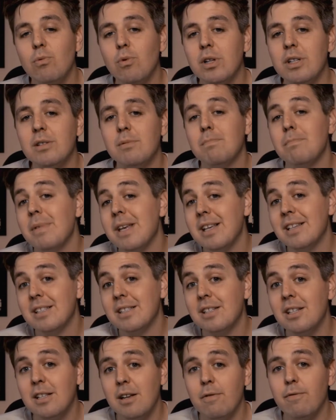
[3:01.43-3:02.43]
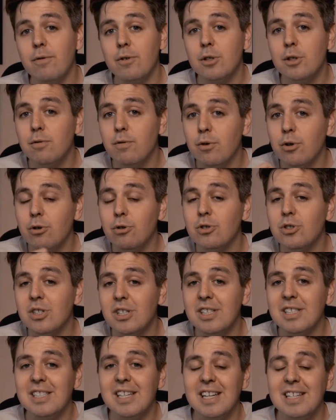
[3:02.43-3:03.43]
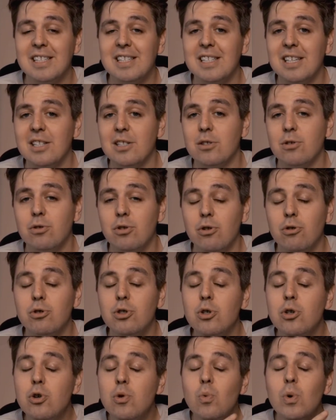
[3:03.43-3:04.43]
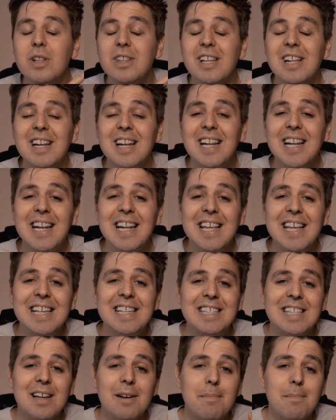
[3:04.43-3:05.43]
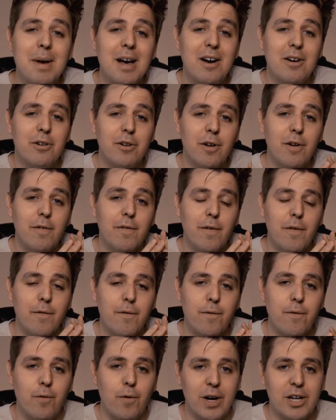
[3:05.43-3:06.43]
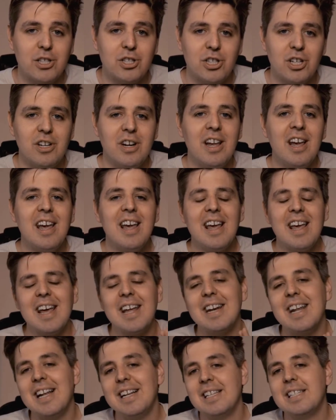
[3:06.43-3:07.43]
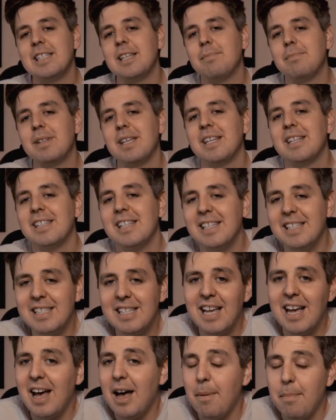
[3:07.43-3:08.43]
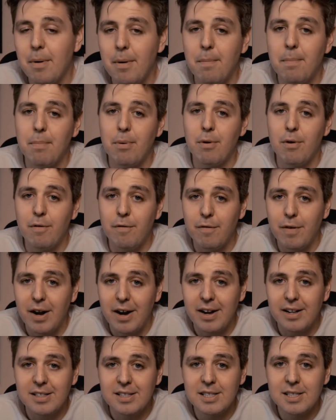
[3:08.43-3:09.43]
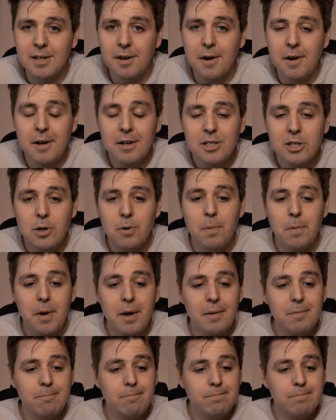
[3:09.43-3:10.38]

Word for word: what makes the difference for your success, yes or no. So you want the least amount of friction, and that is something this app provides. So